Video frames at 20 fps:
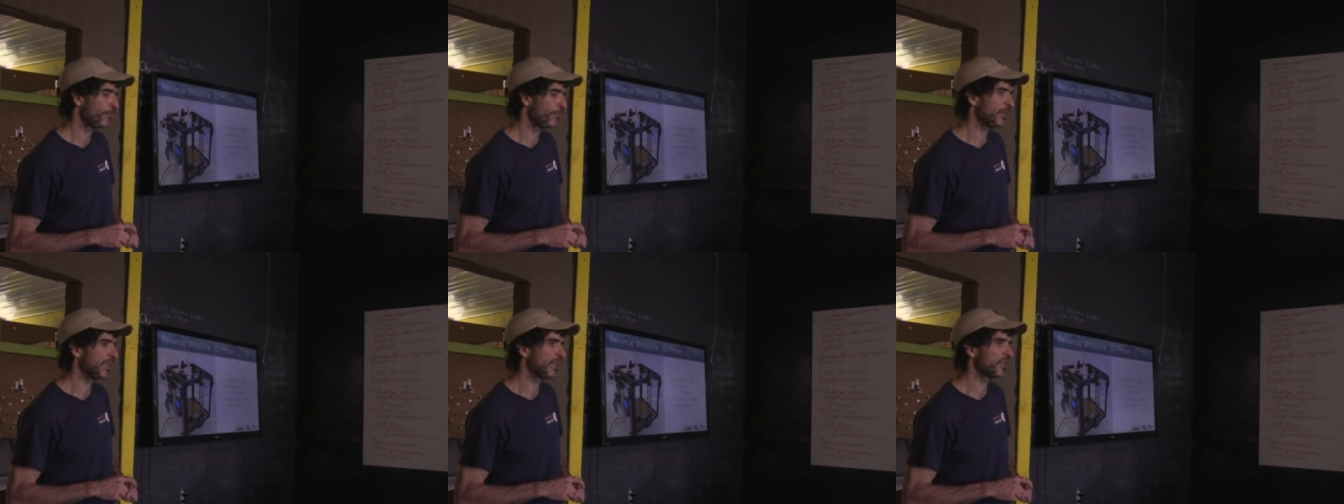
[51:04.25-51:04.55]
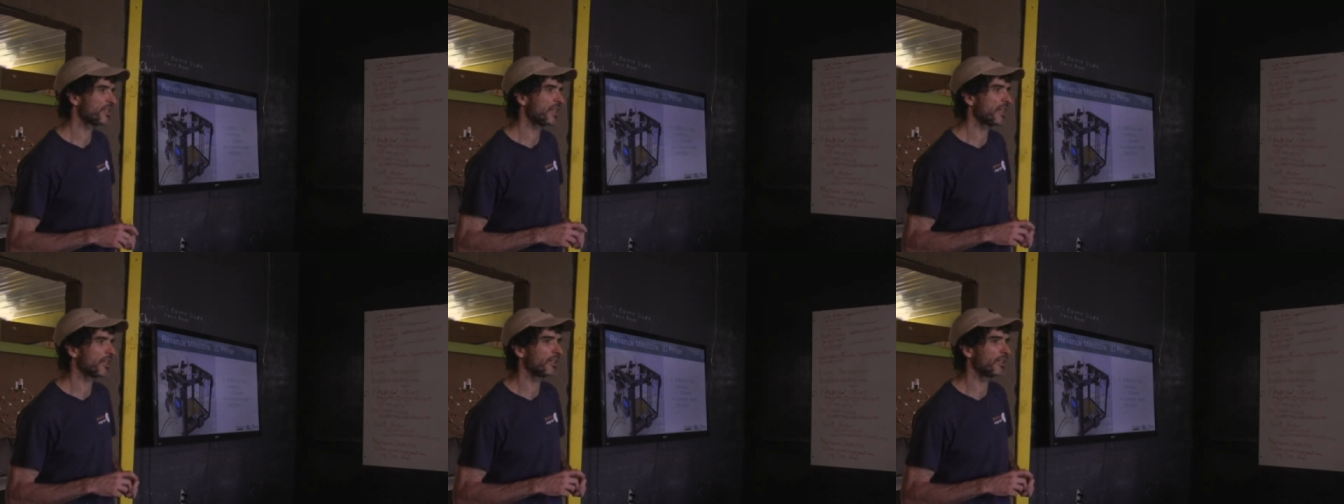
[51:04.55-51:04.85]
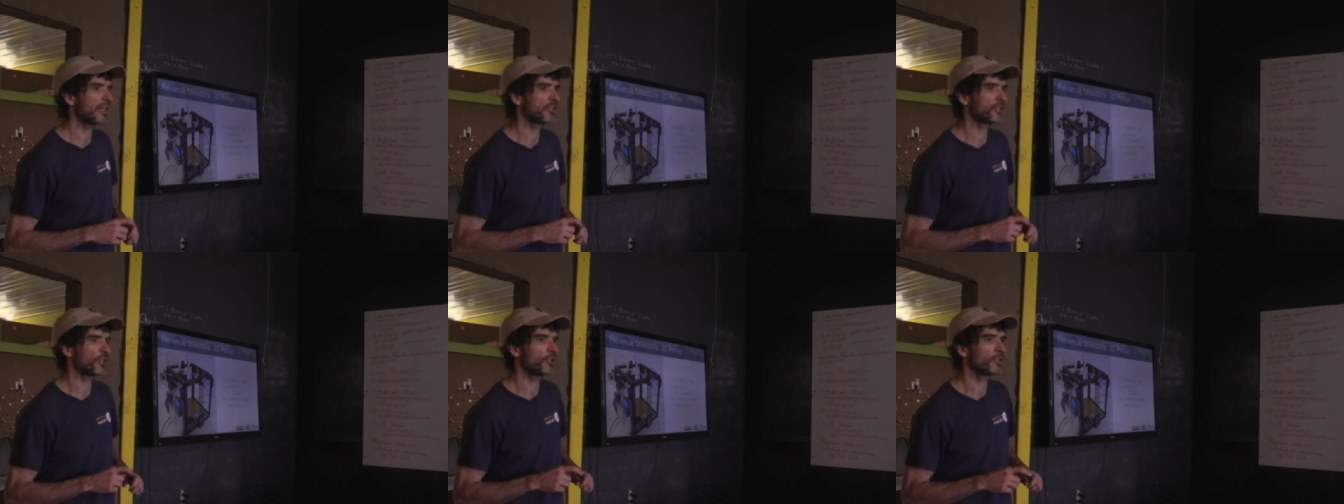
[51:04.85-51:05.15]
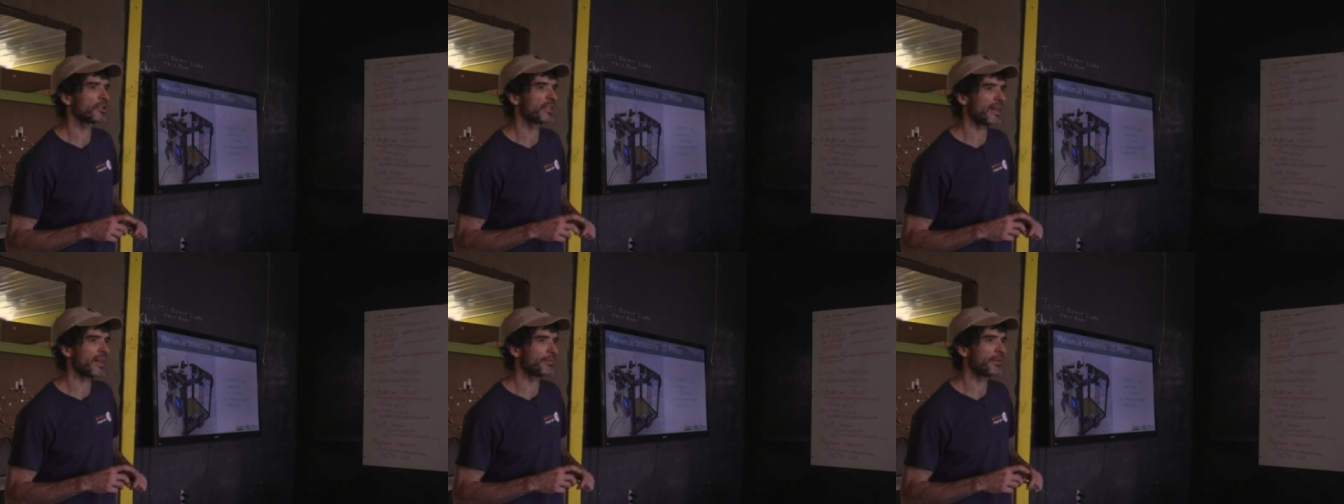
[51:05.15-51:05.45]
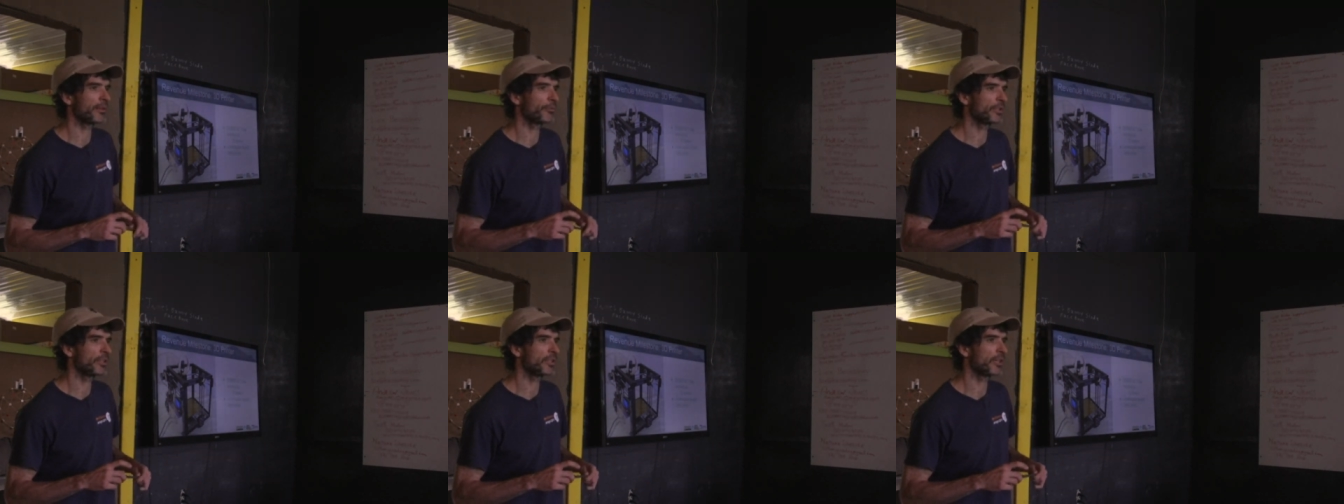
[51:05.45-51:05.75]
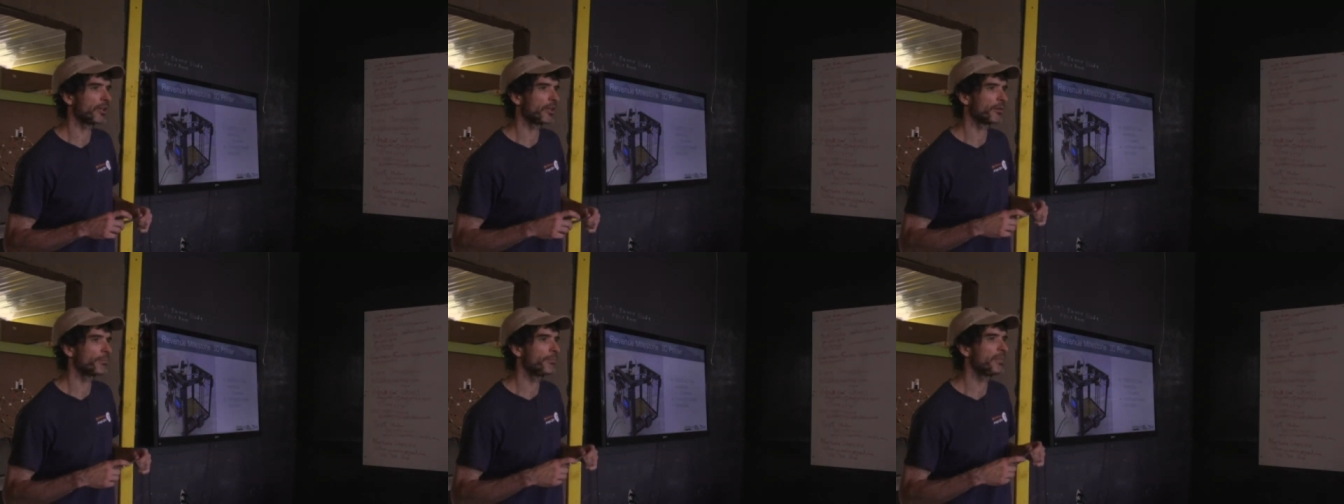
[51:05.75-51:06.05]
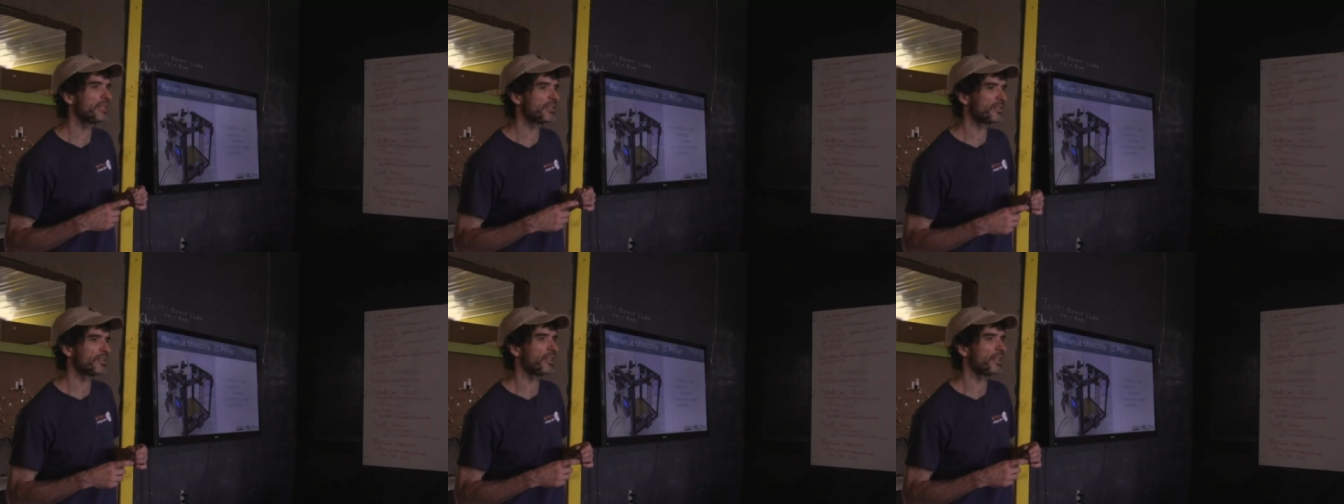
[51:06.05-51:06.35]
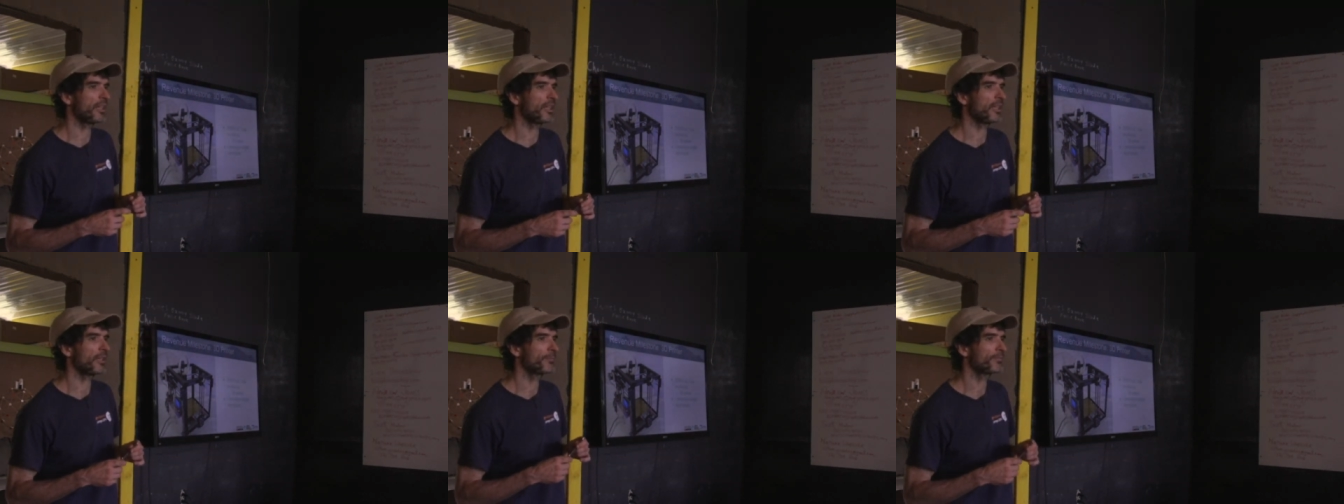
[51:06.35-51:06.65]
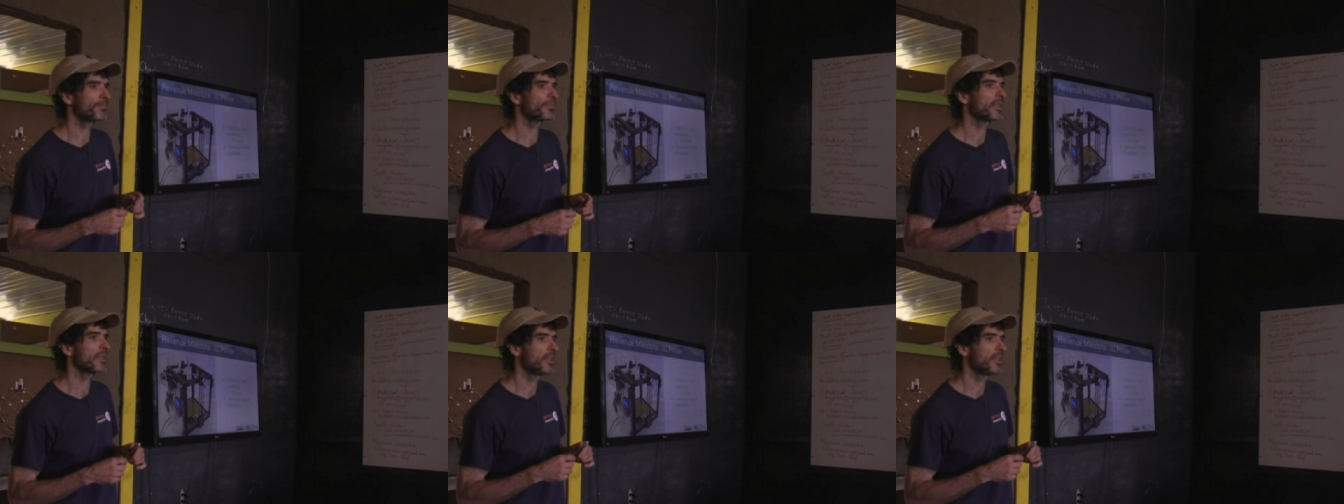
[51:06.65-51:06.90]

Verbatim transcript: big psychological gap that we are missing,